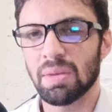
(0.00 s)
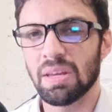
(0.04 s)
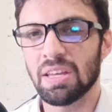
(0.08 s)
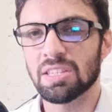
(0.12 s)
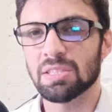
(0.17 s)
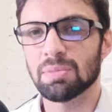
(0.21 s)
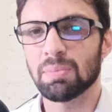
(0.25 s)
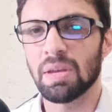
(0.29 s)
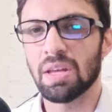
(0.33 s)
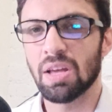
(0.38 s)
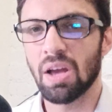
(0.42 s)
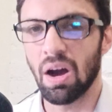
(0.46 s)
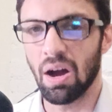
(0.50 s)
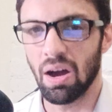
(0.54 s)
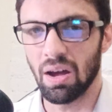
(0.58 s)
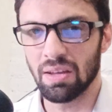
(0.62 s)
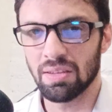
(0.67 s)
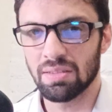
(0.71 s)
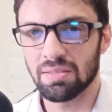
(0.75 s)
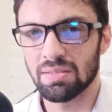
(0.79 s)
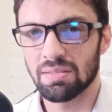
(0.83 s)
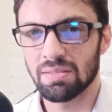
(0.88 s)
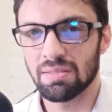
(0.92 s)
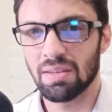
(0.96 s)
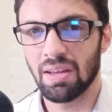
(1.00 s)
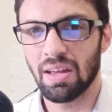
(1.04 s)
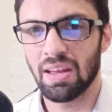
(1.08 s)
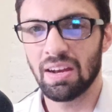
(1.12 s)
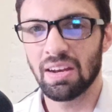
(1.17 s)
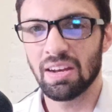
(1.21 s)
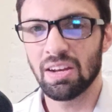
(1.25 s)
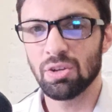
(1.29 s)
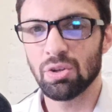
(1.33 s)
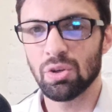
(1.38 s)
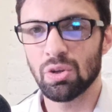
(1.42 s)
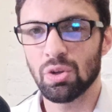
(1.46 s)
means because, and
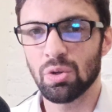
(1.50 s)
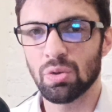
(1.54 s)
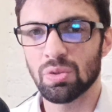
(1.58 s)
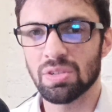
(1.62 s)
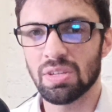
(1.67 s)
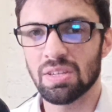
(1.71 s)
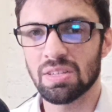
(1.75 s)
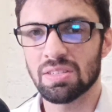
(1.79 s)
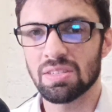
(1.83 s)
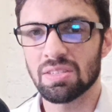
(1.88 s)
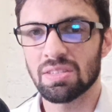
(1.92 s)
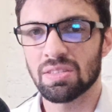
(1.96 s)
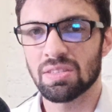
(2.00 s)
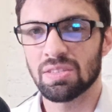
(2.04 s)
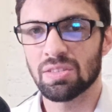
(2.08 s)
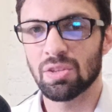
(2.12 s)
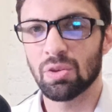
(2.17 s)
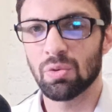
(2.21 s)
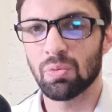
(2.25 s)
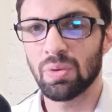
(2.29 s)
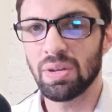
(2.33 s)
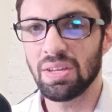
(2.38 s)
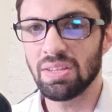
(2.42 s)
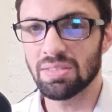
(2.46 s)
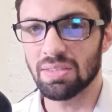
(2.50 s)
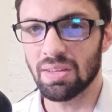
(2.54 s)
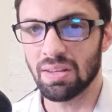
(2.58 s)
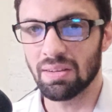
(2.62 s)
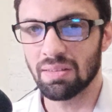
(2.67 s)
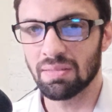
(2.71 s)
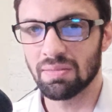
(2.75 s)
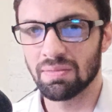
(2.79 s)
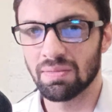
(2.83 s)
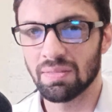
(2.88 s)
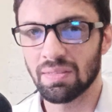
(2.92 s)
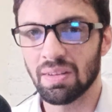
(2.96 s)
it introduces the
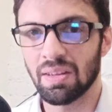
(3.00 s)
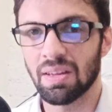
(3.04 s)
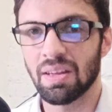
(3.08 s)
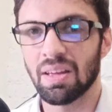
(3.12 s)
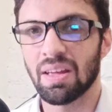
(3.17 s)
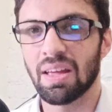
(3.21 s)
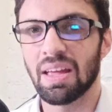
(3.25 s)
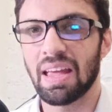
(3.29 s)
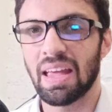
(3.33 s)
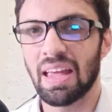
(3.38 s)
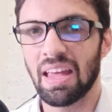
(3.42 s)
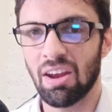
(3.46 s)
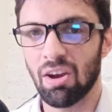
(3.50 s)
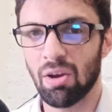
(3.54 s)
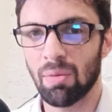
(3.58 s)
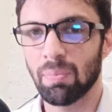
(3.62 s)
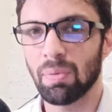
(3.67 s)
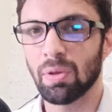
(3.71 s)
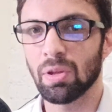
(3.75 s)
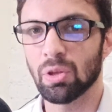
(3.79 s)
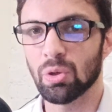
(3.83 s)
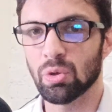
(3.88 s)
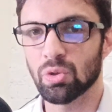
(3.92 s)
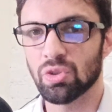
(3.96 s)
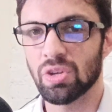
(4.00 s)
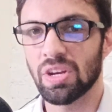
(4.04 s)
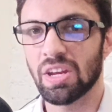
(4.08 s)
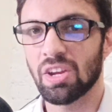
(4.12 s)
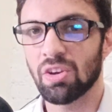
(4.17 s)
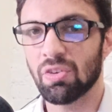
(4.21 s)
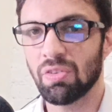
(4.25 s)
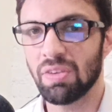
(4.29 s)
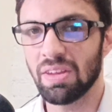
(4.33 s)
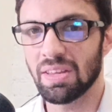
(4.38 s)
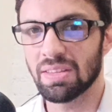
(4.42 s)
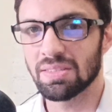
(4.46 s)
reason, air pollution
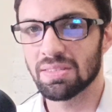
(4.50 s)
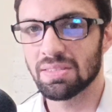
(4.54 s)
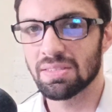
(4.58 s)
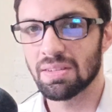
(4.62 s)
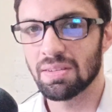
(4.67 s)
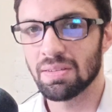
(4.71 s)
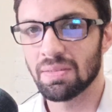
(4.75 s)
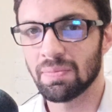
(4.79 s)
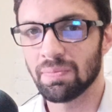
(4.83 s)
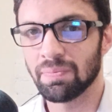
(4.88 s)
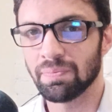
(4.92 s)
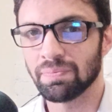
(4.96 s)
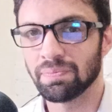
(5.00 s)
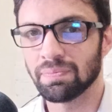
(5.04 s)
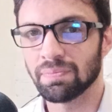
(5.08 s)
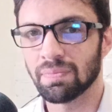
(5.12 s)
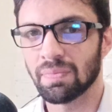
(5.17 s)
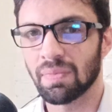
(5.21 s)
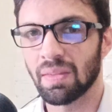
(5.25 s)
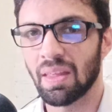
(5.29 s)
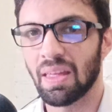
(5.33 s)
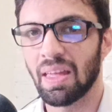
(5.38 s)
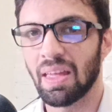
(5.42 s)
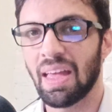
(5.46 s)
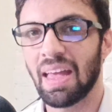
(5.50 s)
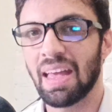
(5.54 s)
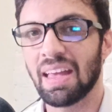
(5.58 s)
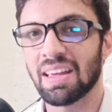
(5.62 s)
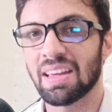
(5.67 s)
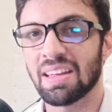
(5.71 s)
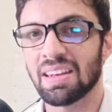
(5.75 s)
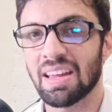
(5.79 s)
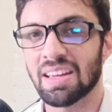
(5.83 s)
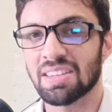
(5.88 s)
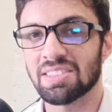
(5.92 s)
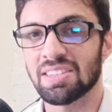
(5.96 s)
increased, and
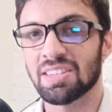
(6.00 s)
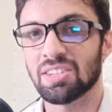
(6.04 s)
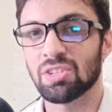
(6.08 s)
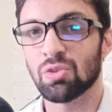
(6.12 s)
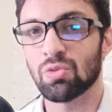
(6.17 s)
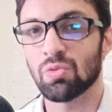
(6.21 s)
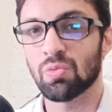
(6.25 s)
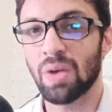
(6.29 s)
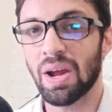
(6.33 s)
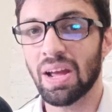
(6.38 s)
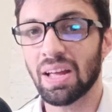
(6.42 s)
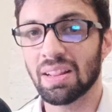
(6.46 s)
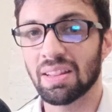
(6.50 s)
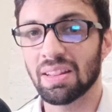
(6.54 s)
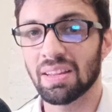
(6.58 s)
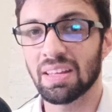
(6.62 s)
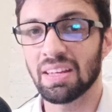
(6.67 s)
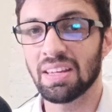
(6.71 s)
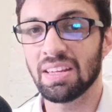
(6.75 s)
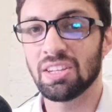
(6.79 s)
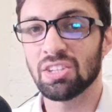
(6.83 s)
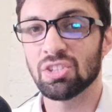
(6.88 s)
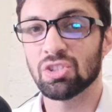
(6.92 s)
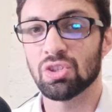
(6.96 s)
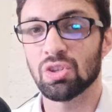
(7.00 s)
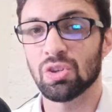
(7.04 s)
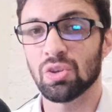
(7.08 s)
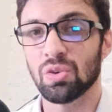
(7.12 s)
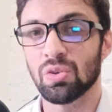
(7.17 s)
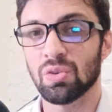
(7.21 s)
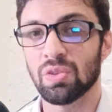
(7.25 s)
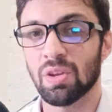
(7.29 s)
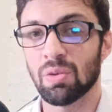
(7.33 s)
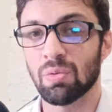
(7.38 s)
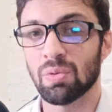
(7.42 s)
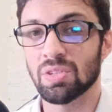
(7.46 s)
connects it directly
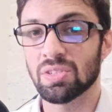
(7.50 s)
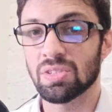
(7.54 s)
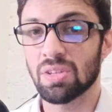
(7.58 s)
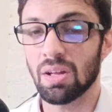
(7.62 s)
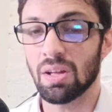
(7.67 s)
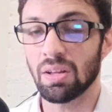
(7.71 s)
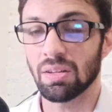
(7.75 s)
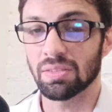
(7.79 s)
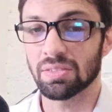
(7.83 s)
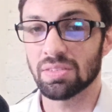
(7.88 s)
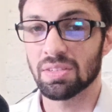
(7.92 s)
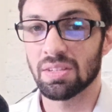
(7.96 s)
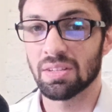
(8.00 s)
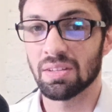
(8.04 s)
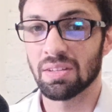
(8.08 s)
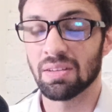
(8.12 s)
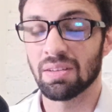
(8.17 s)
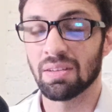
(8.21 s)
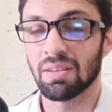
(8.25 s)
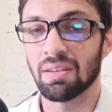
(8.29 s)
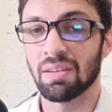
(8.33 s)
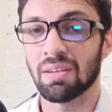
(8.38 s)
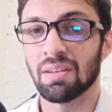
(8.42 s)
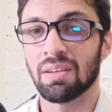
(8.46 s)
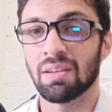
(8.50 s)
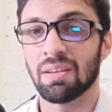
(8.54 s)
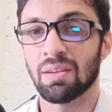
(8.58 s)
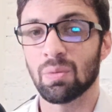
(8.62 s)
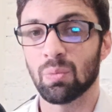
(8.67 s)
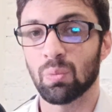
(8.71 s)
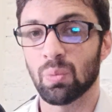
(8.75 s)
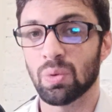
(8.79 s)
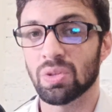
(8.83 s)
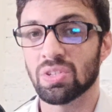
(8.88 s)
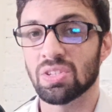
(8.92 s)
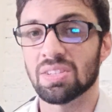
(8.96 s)
to the result,
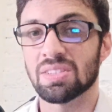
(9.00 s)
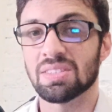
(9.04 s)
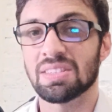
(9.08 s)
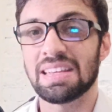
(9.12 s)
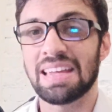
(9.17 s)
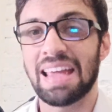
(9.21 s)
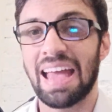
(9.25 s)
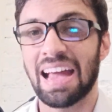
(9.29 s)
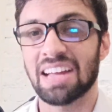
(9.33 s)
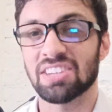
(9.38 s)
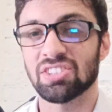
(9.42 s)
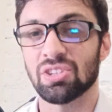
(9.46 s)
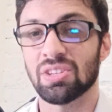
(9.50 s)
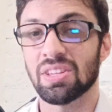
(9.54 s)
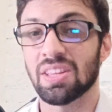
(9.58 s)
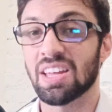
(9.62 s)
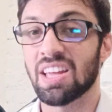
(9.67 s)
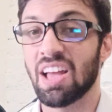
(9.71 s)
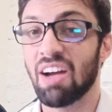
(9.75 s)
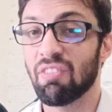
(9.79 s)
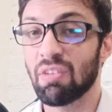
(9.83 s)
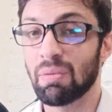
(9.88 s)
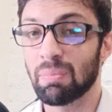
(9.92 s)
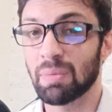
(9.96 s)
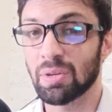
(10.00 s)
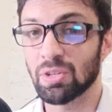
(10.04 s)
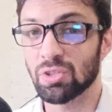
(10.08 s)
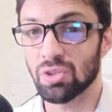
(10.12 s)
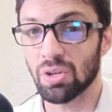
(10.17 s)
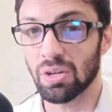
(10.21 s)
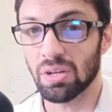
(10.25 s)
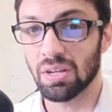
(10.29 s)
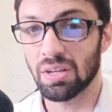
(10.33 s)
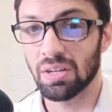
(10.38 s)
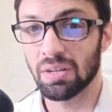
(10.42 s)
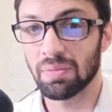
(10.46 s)
which is the action the government
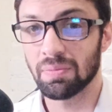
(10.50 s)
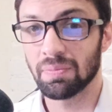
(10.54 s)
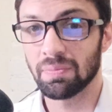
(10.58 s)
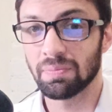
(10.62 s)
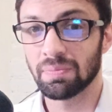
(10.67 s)
took.